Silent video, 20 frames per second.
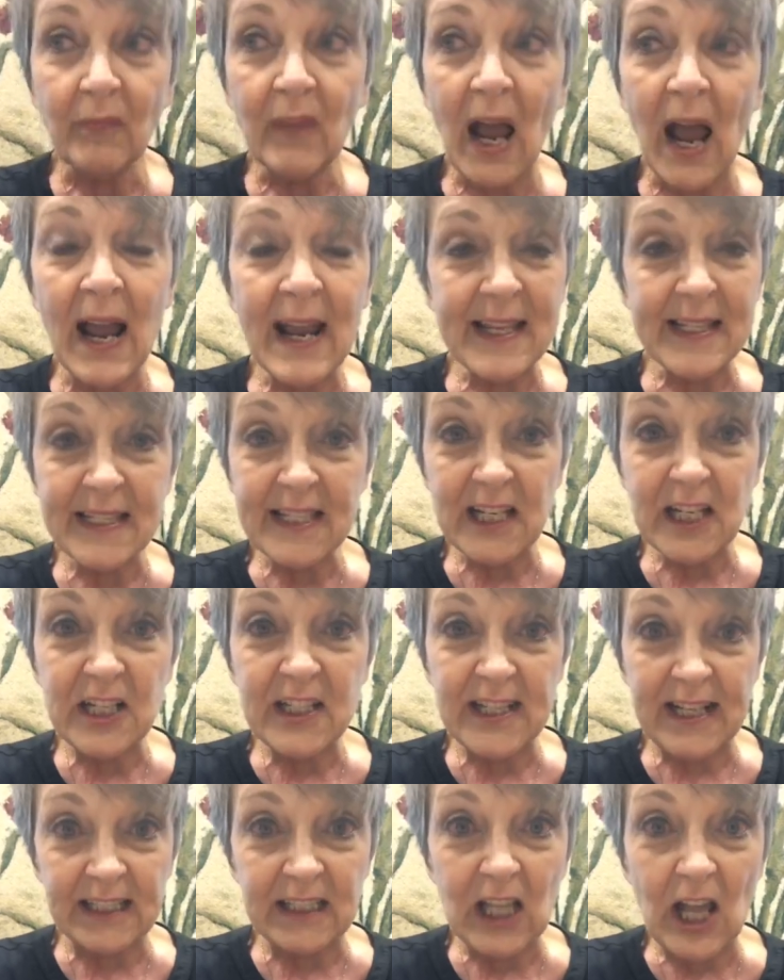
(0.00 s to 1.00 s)
I had set a
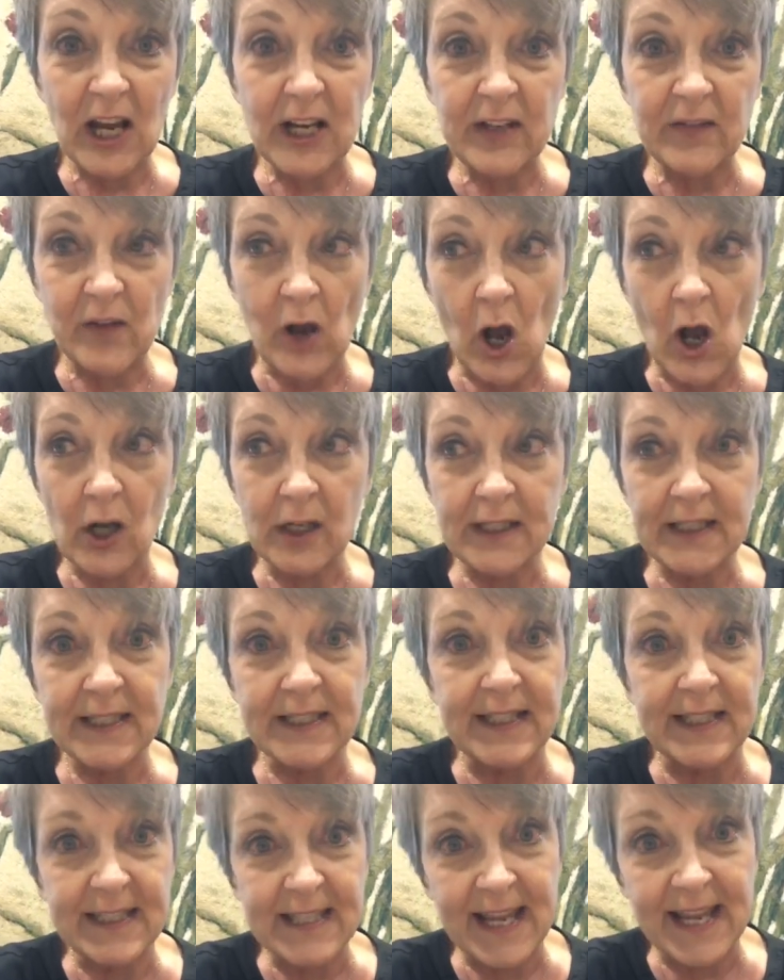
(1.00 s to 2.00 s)
deadline of August
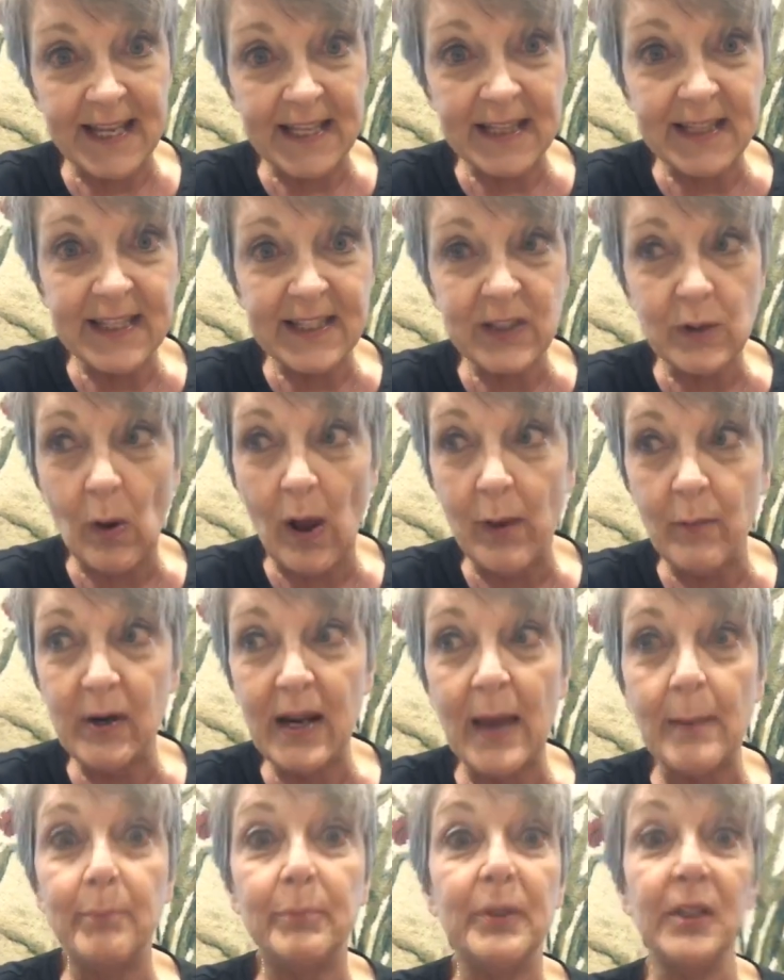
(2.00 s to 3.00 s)
the 10th, so I would
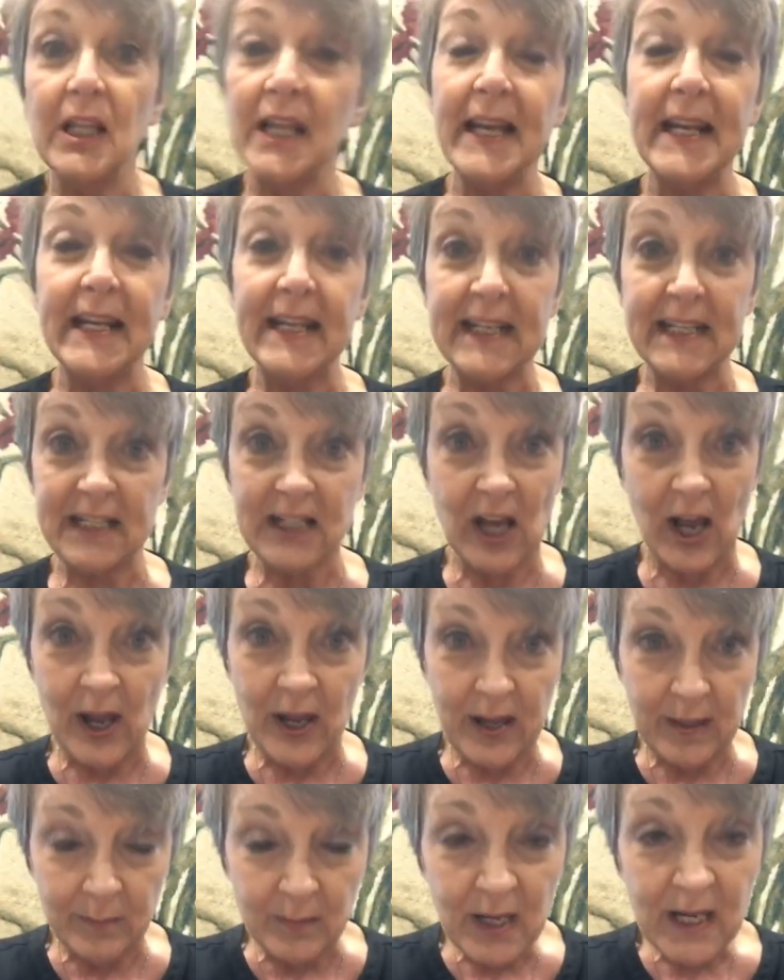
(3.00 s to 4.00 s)
have plenty of
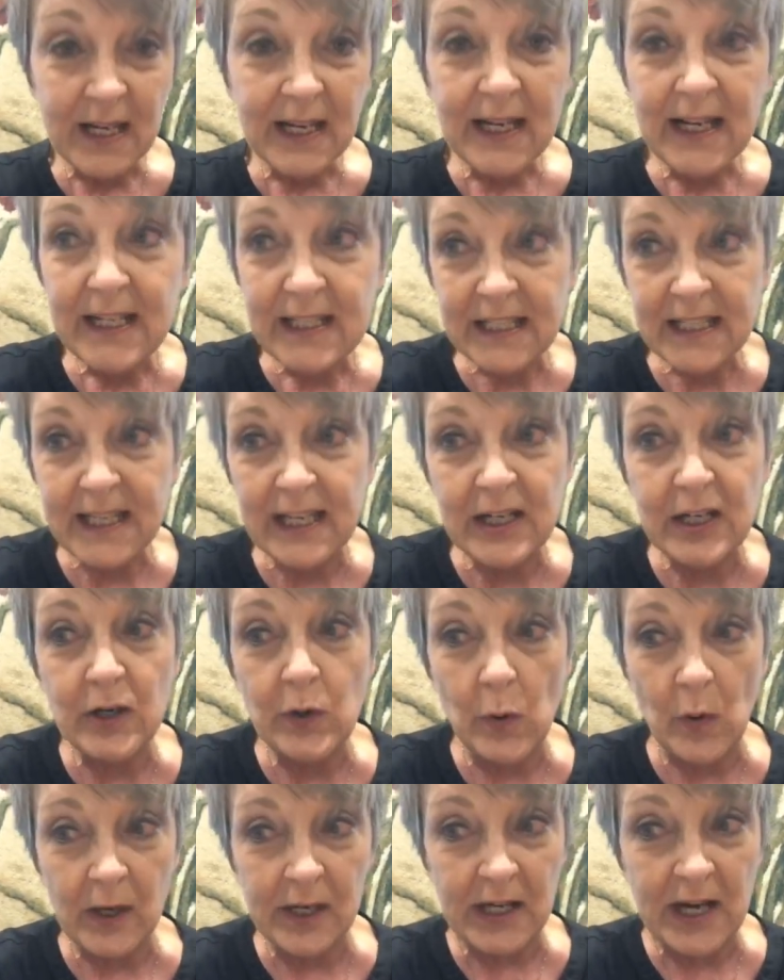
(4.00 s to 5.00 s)
time to get it
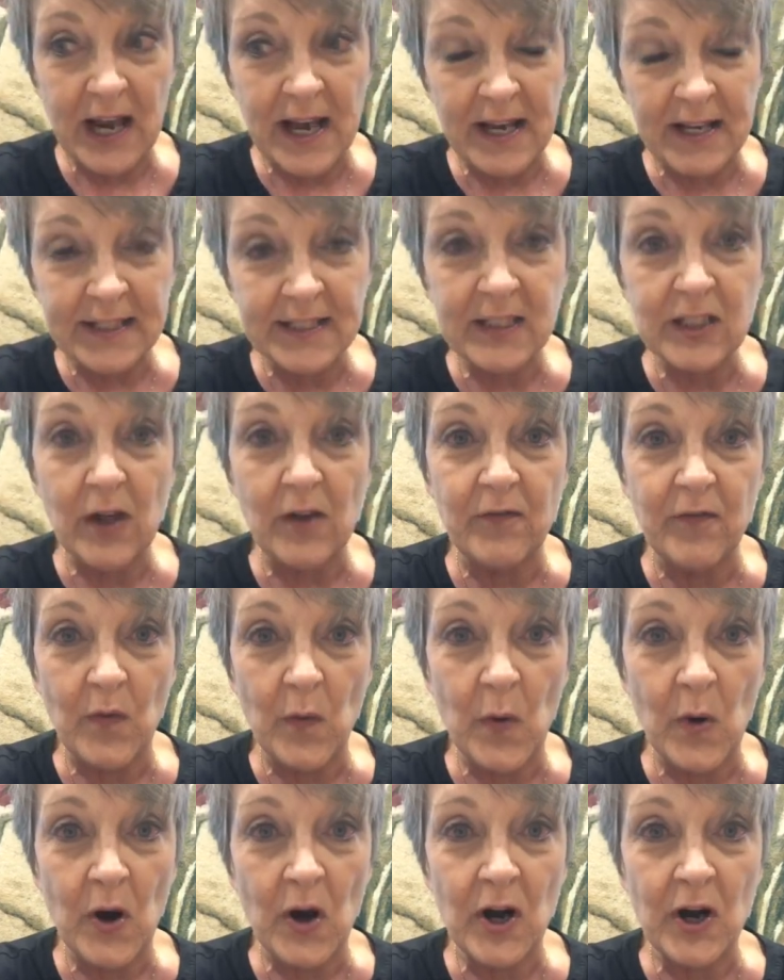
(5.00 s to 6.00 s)
organized
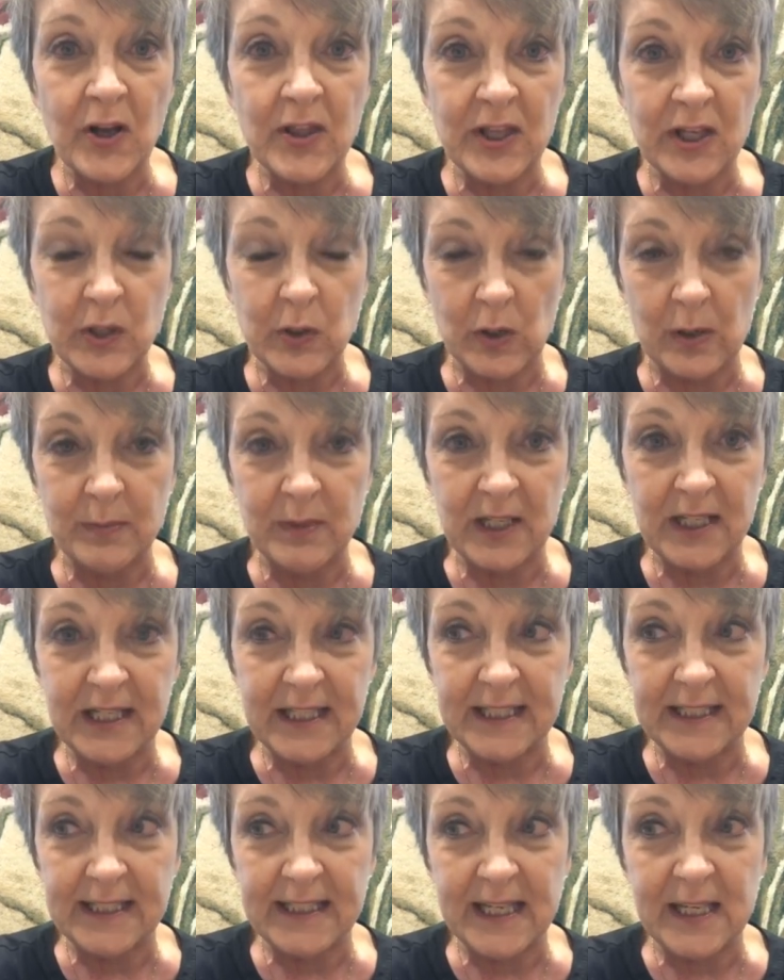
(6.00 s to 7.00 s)
for the trip to
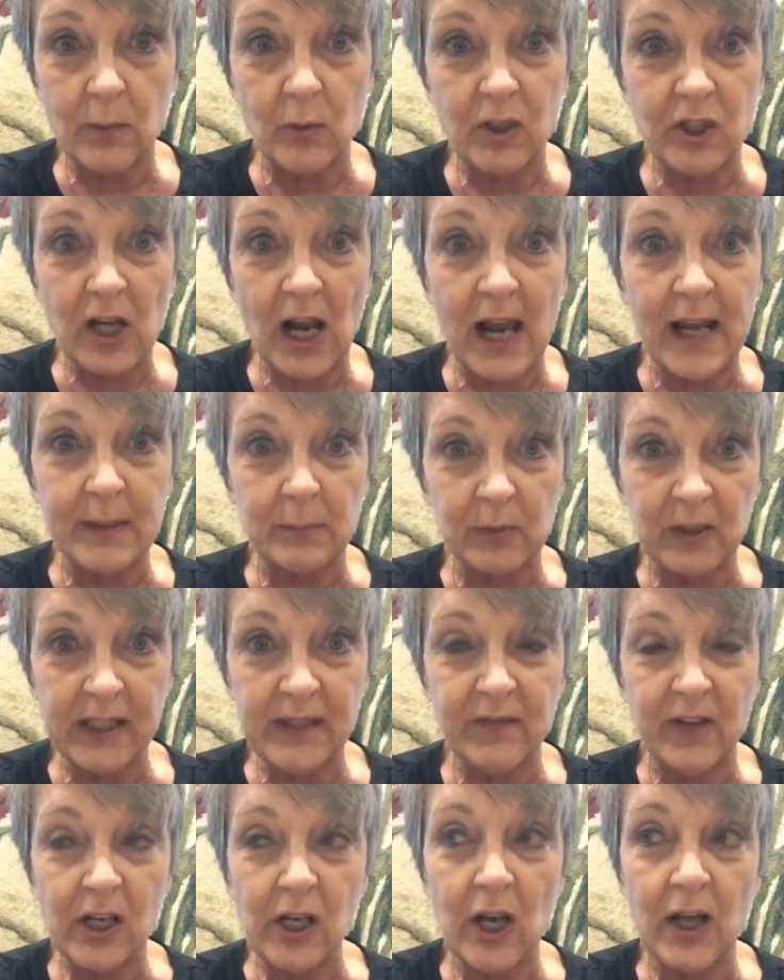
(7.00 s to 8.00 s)
DC, which I am
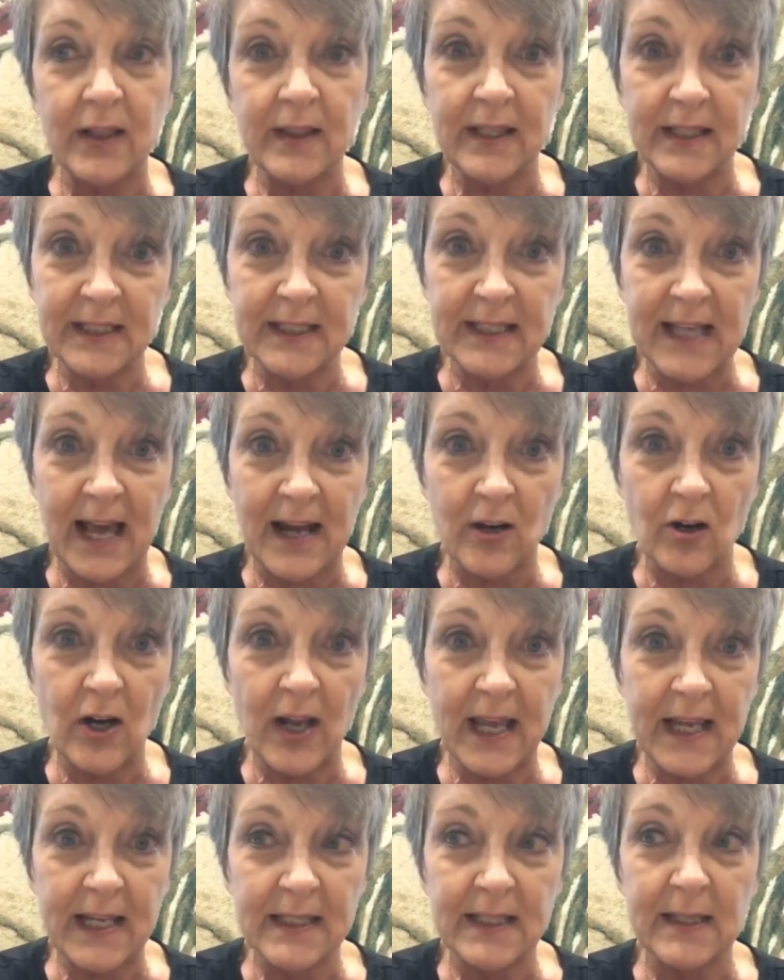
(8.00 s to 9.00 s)
leaving on this
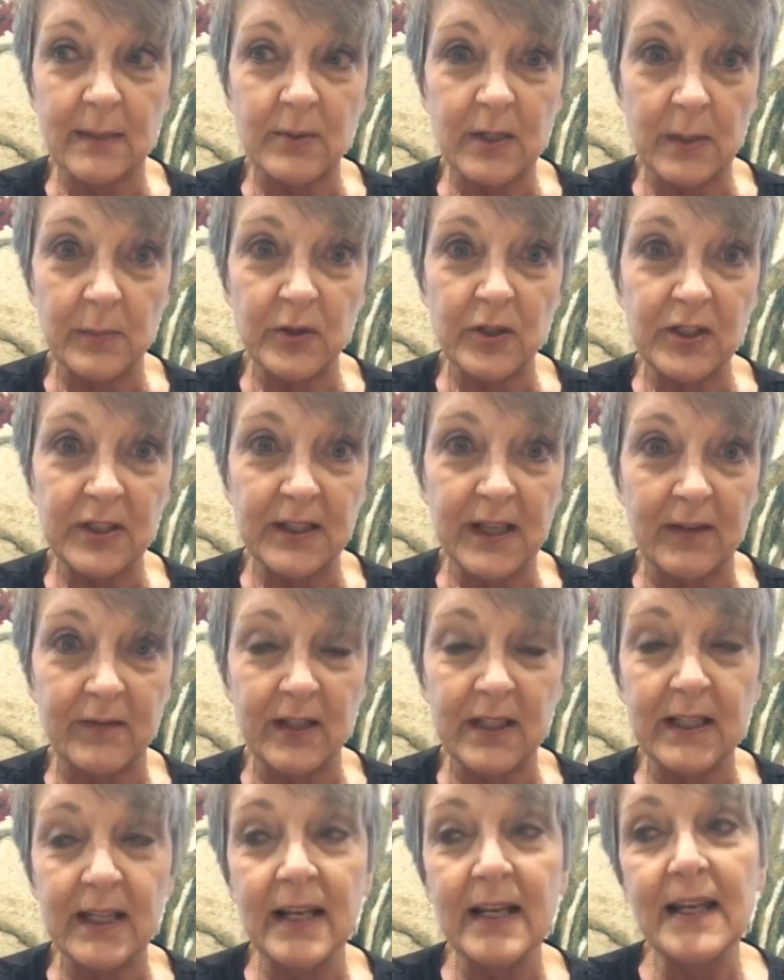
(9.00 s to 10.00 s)
Saturday, September the 7th.